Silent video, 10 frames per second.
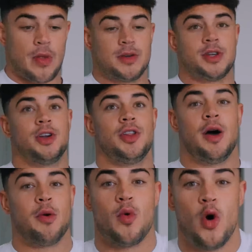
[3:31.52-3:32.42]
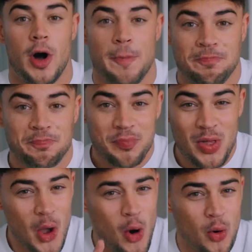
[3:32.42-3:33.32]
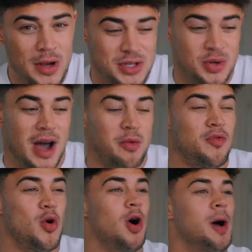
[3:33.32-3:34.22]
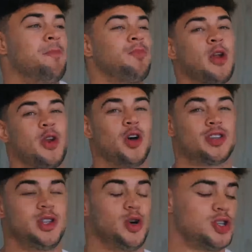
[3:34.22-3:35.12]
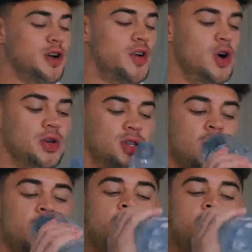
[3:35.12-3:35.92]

I should have done that with water. Always do that with water, not a slush of oats.